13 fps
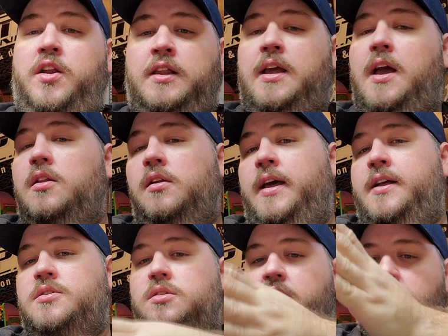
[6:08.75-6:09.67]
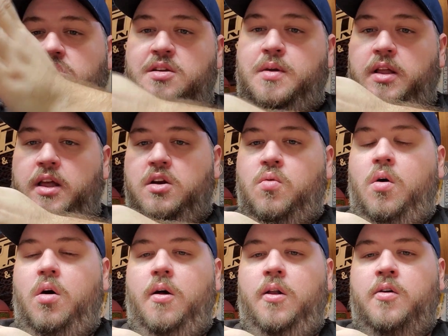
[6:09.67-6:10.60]
in the other lane. So they simulated a
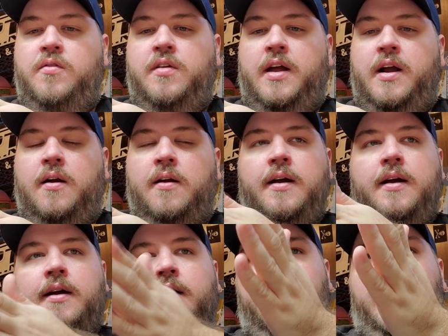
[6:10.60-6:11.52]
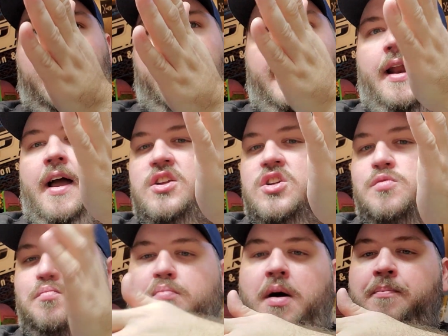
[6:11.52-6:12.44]
wall over there, and I
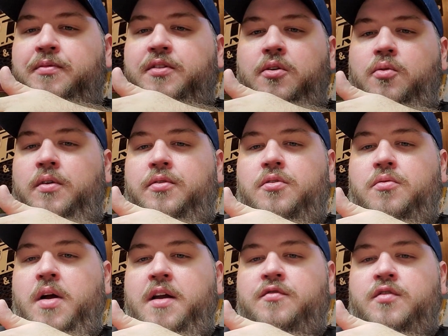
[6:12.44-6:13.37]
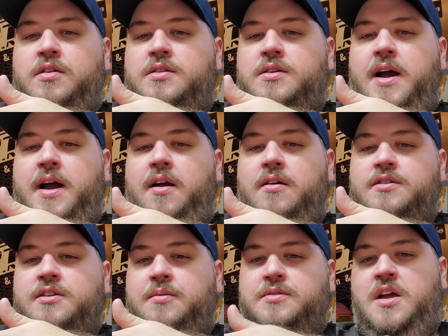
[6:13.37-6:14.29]
just bumped it with the right front tire
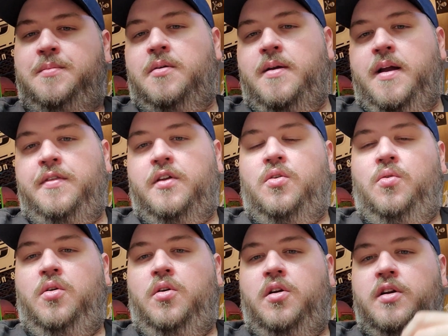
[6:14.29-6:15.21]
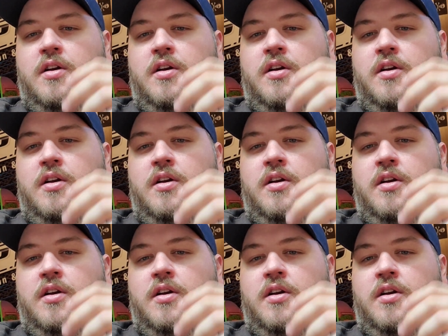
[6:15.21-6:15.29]
as I was coming around the corner.